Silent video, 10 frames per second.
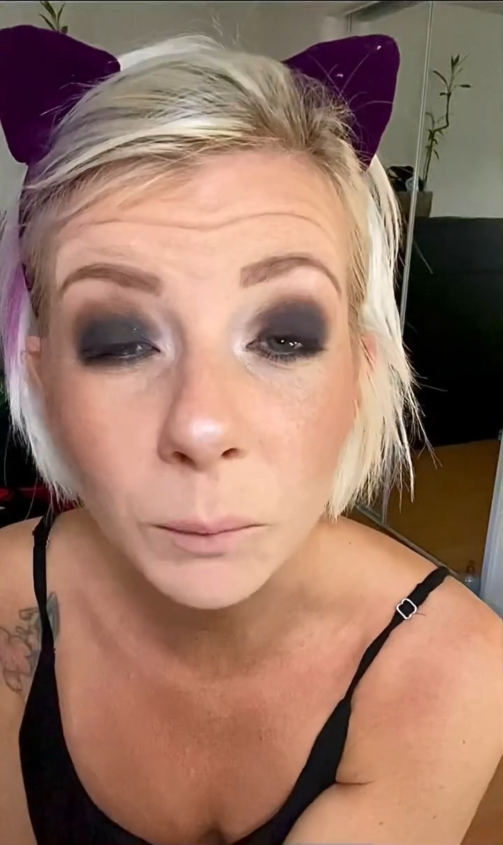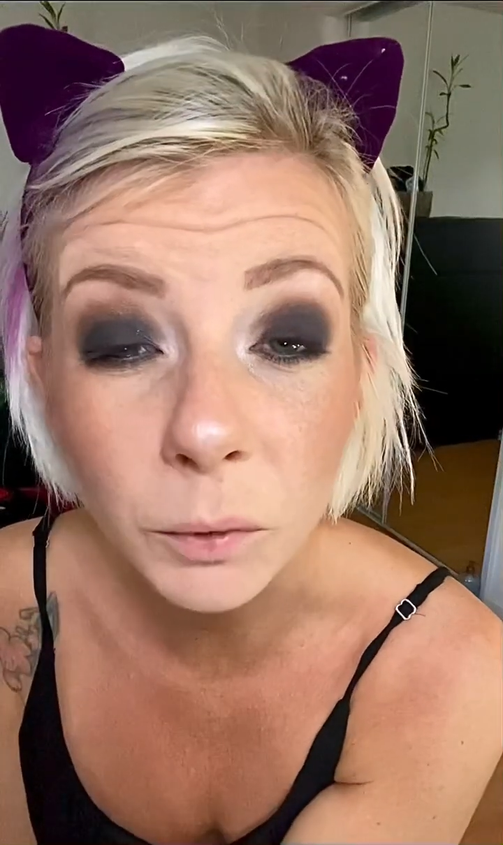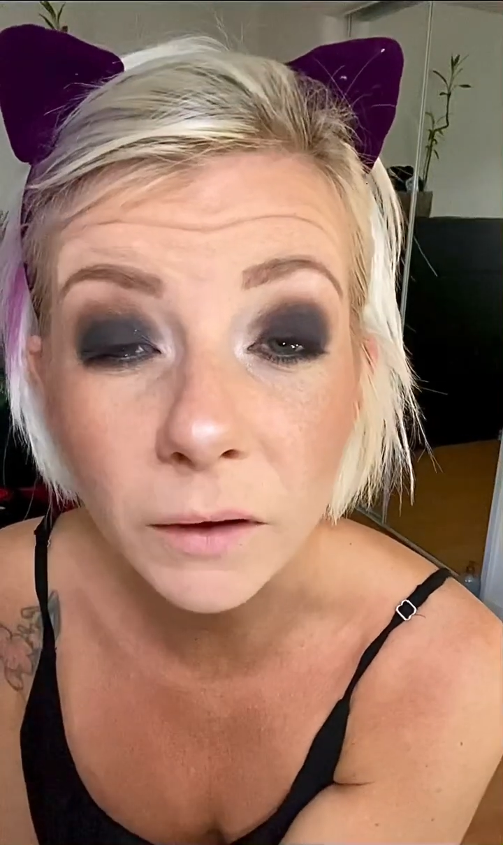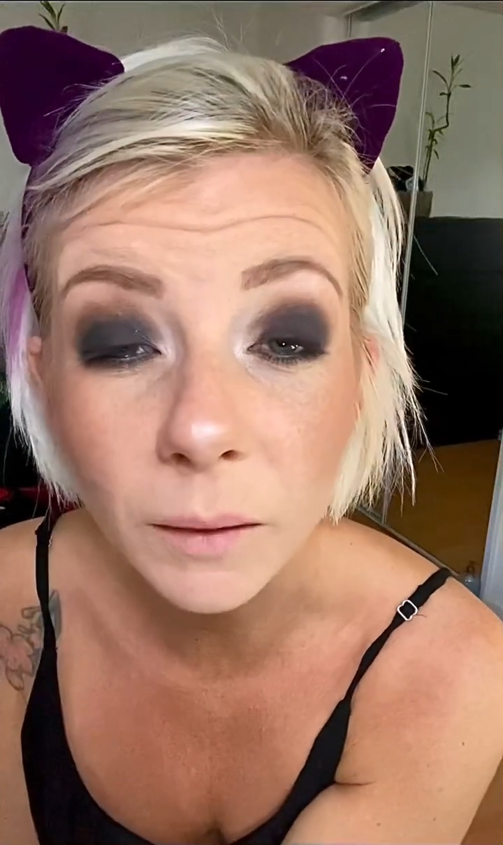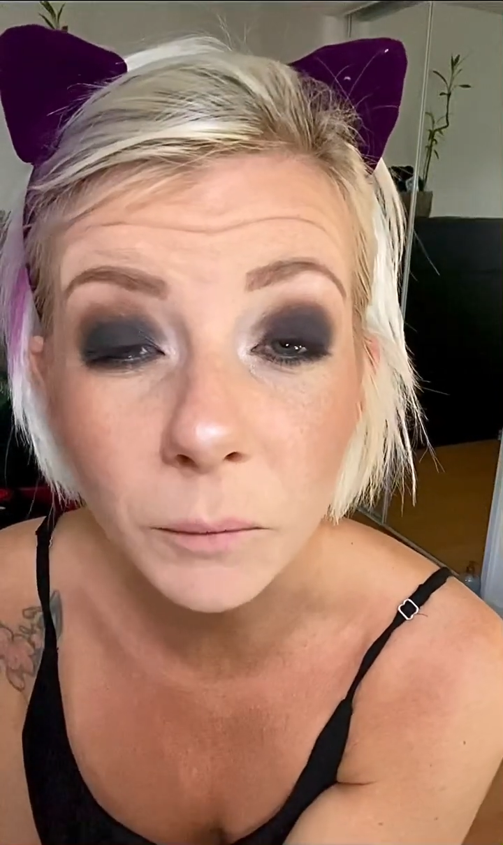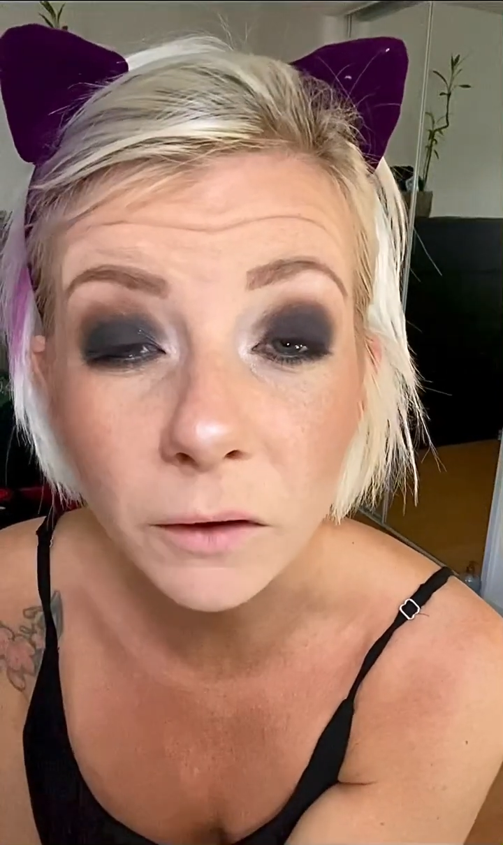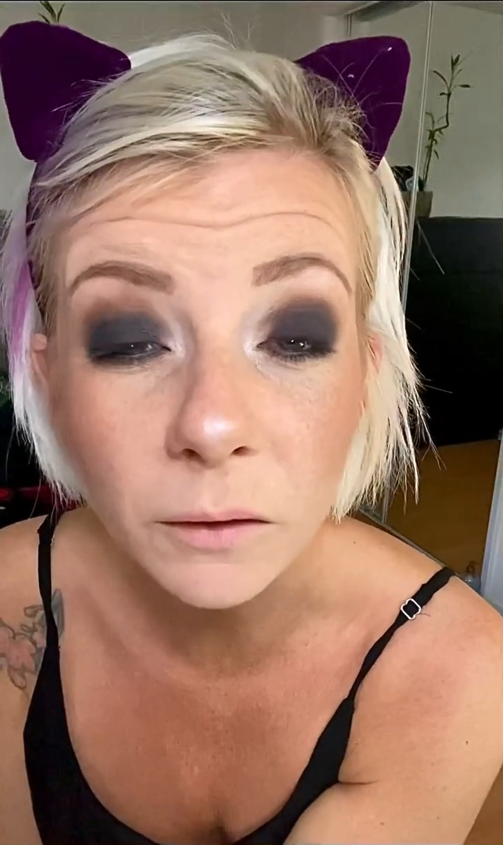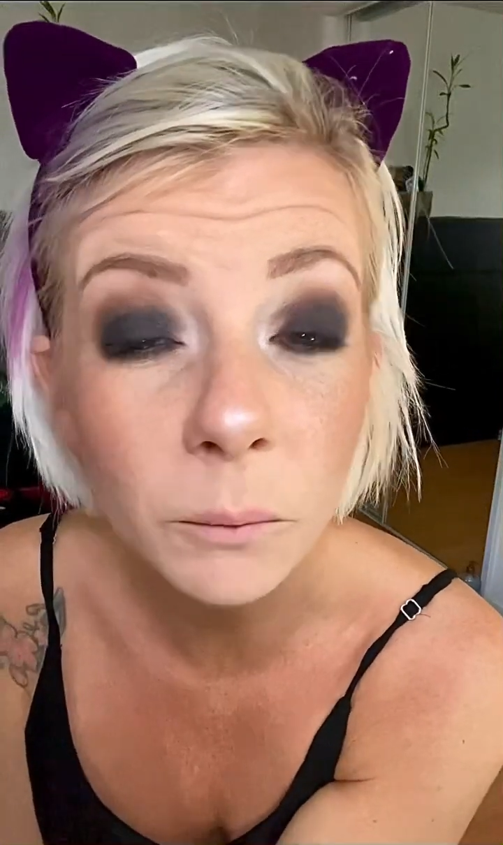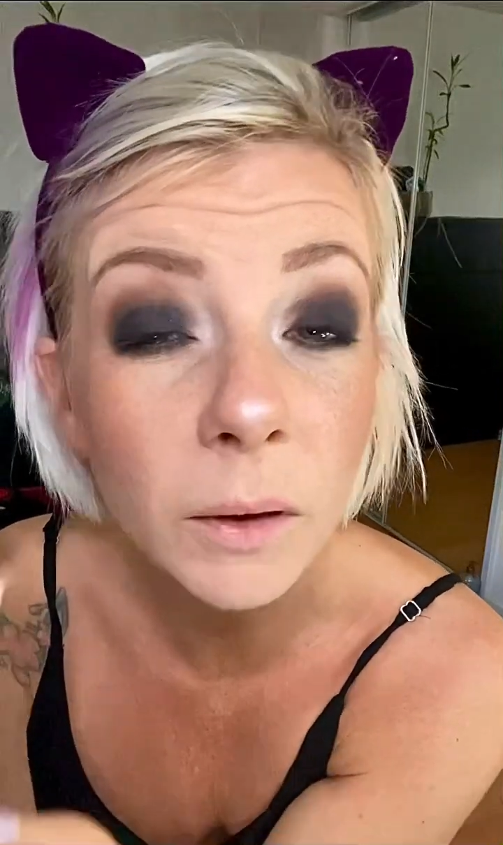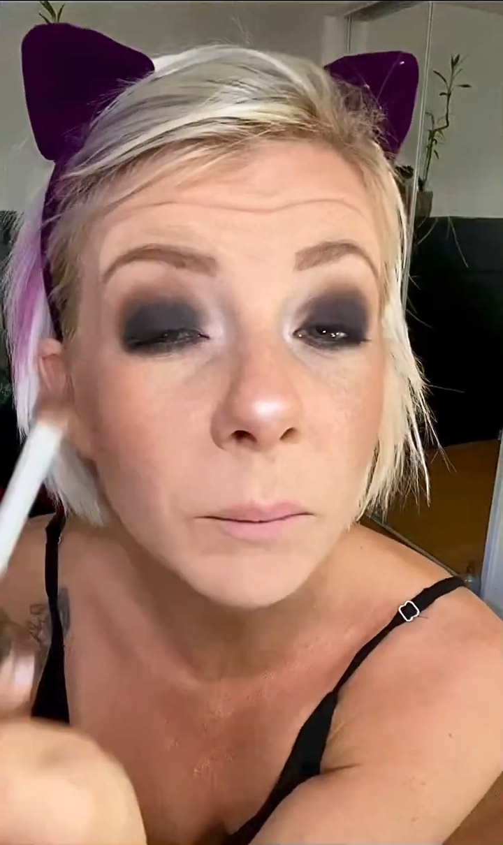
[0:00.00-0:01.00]
but I'm not
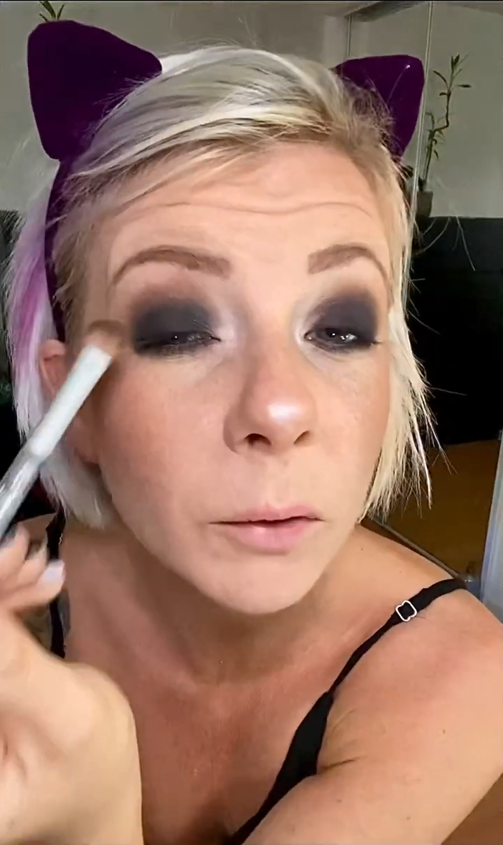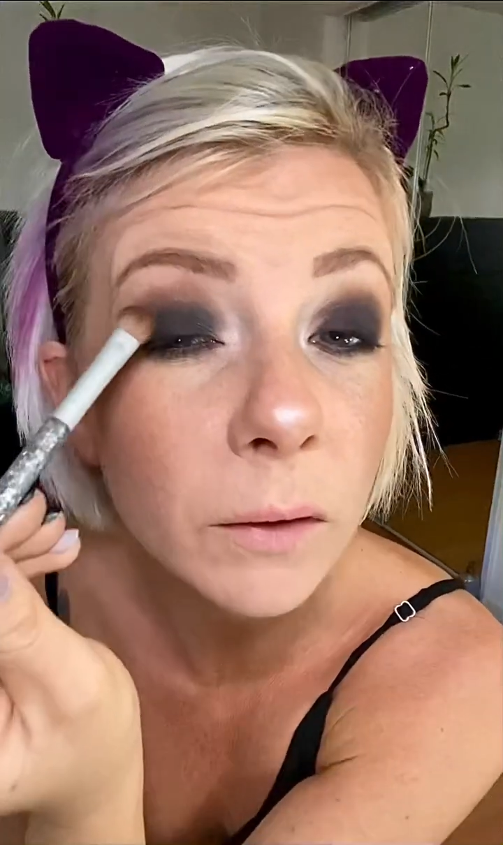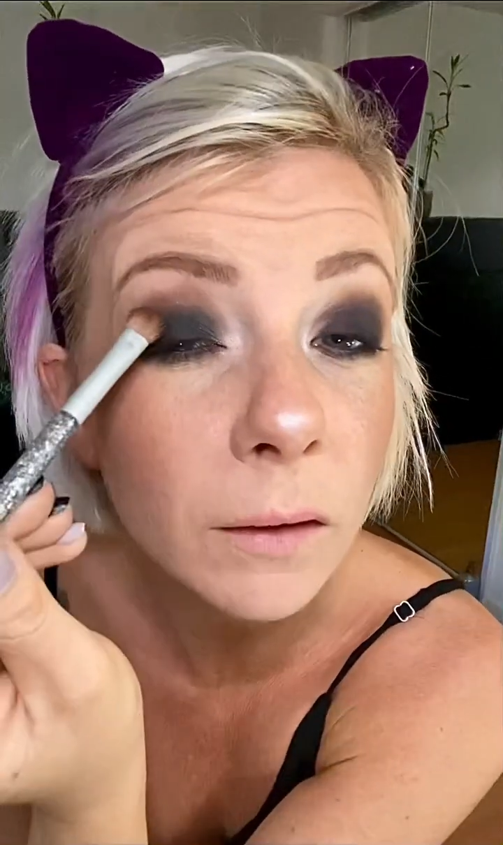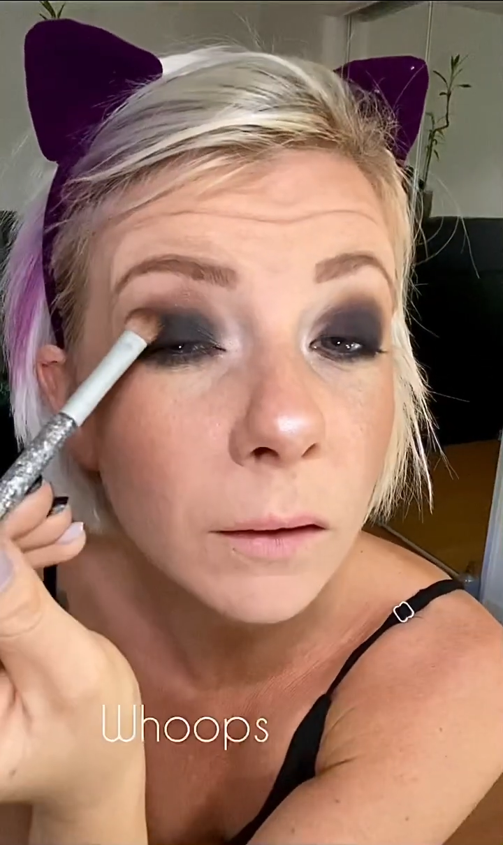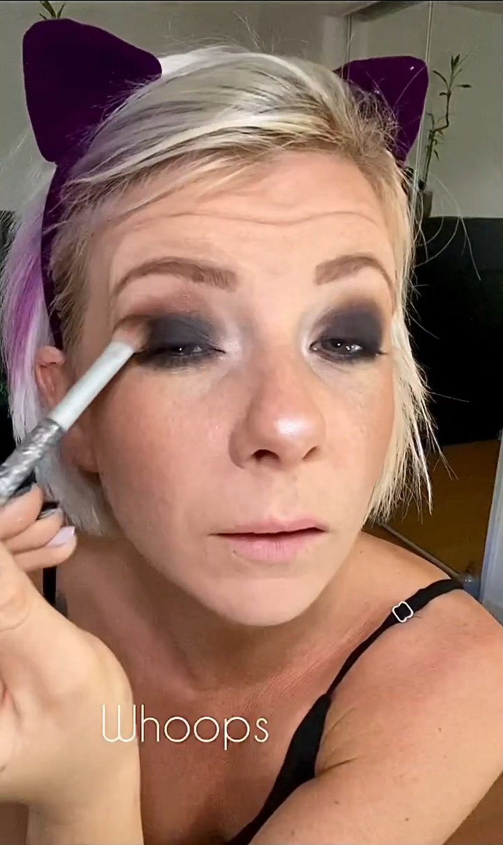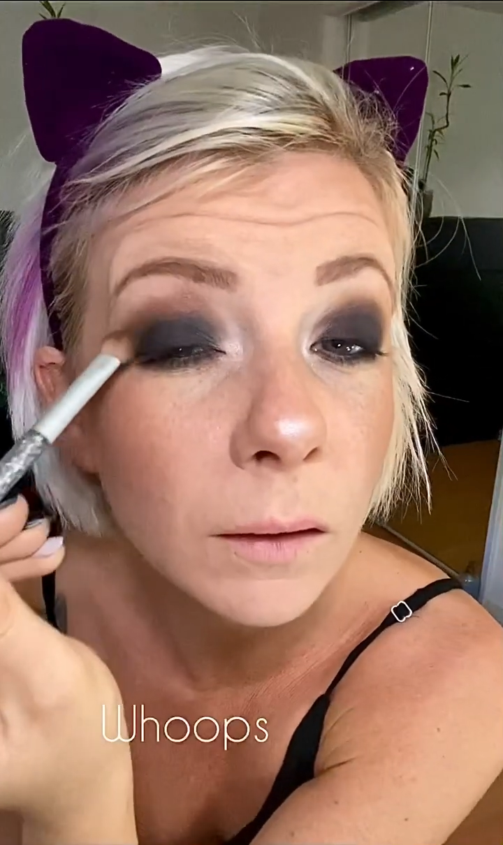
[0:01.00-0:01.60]
gonna worry about it.